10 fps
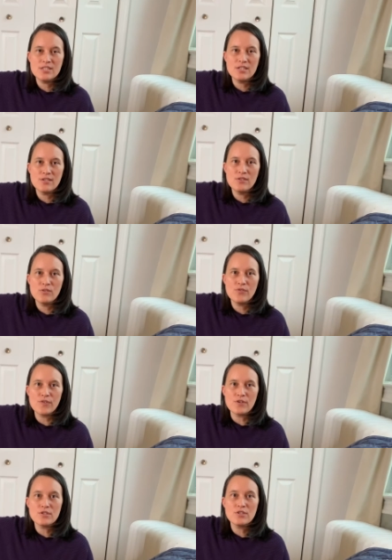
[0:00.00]
to
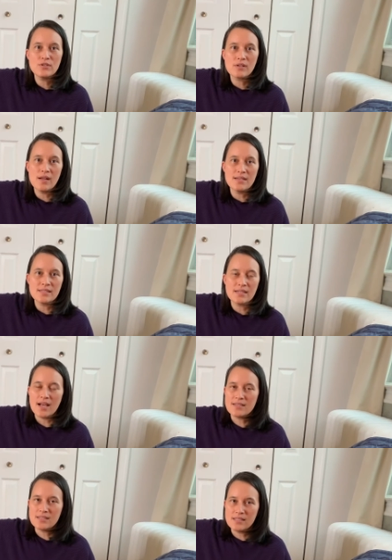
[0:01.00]
first do the closet
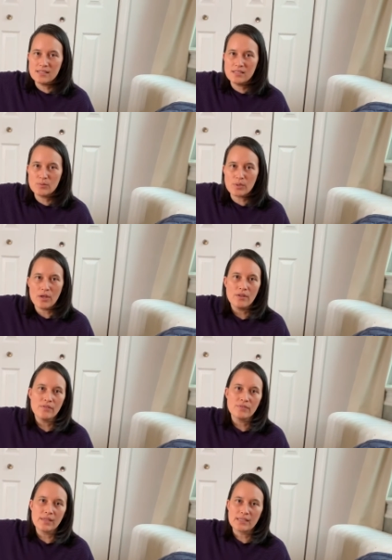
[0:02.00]
as it is with all
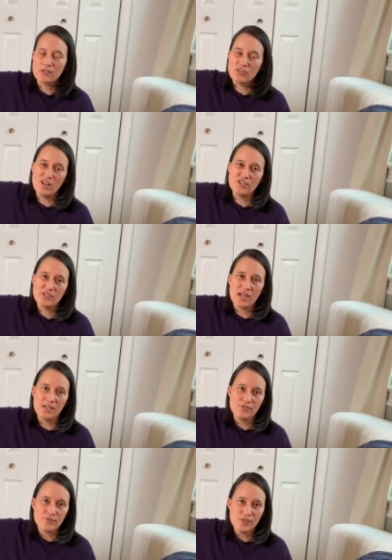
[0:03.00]
of like your laundry kind
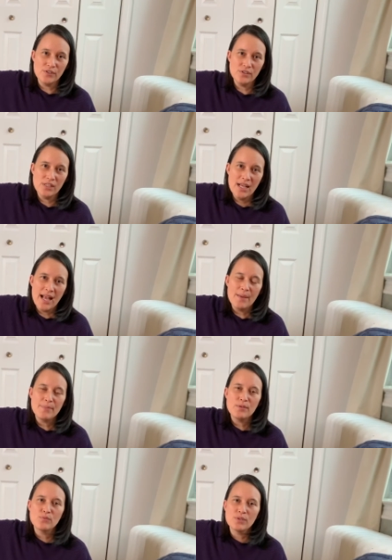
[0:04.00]
of full and
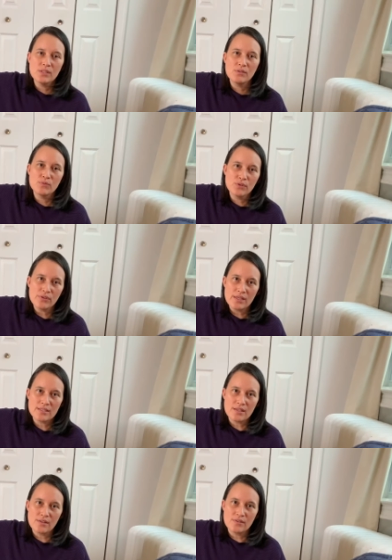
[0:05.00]
be really
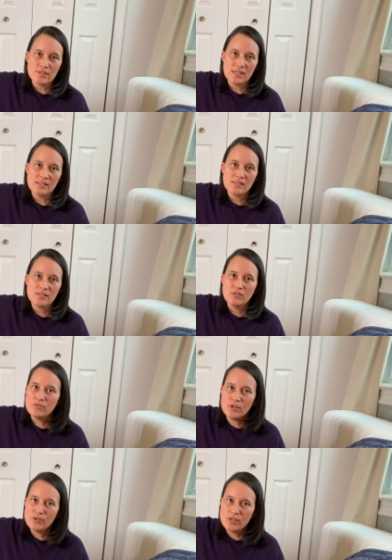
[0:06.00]
ruthless on those things because you
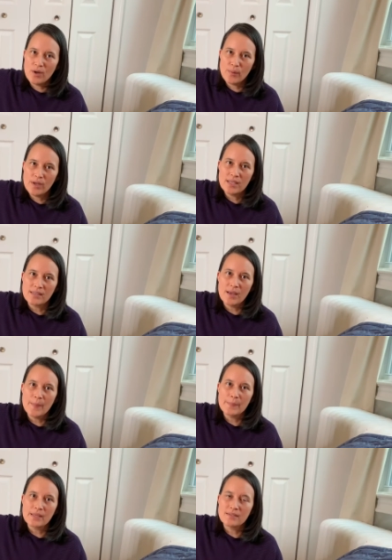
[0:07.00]
know you're not wearing
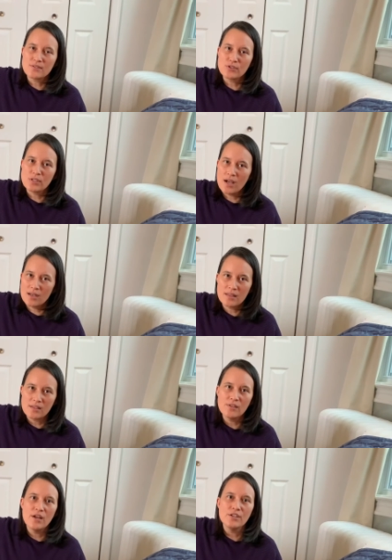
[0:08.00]
them because they're not in
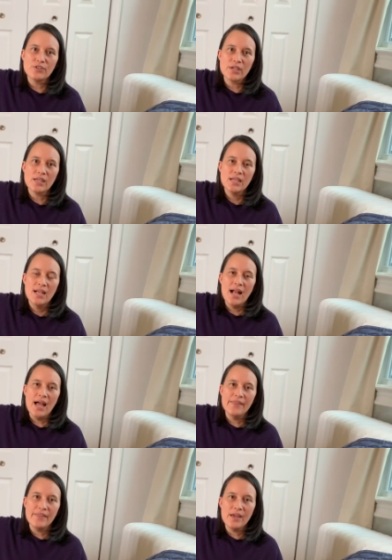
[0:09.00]
the laundry.
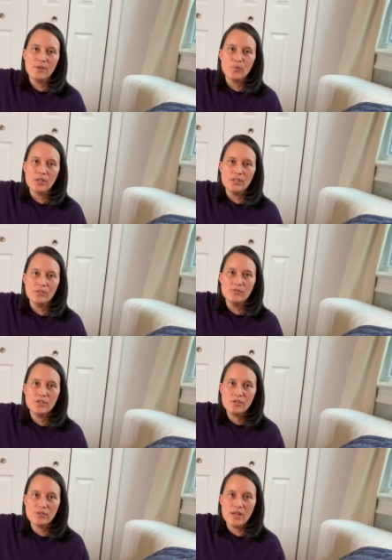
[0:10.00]
And then when you do
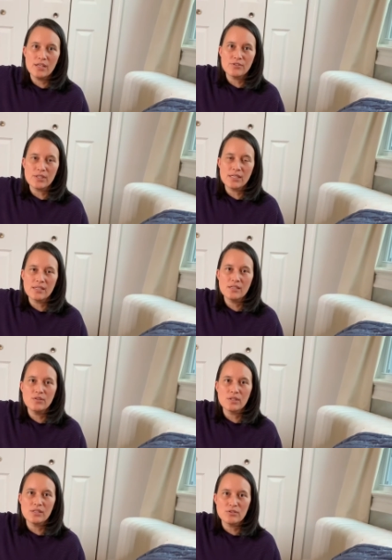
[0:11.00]
your laundry,
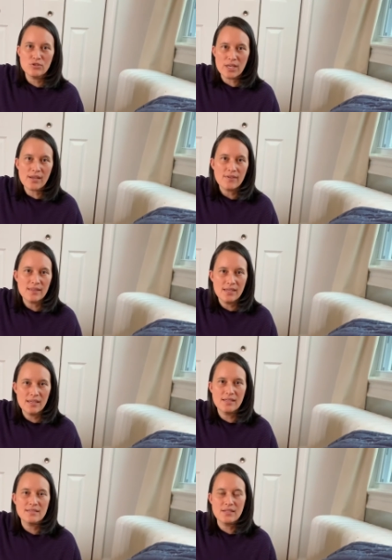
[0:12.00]
you can check
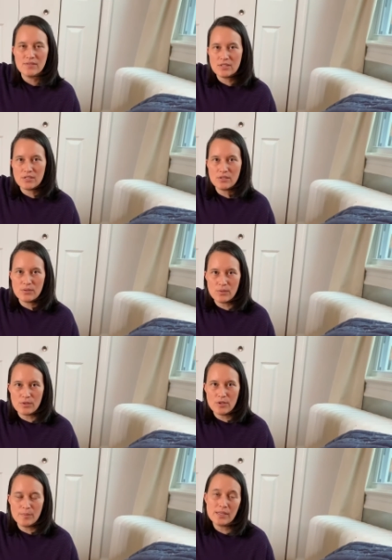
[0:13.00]
everything and see if it's in good
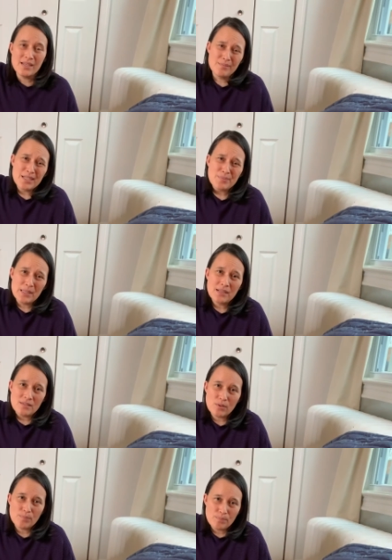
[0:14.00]
order, but it must be because
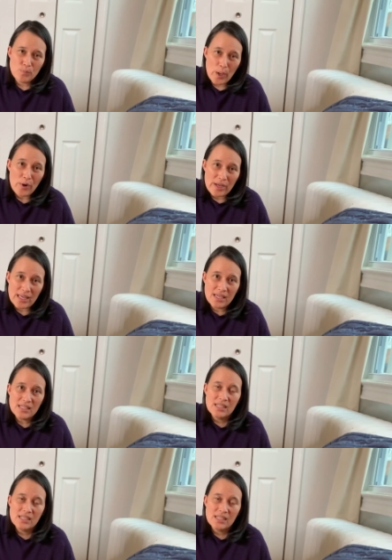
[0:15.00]
you're wearing it.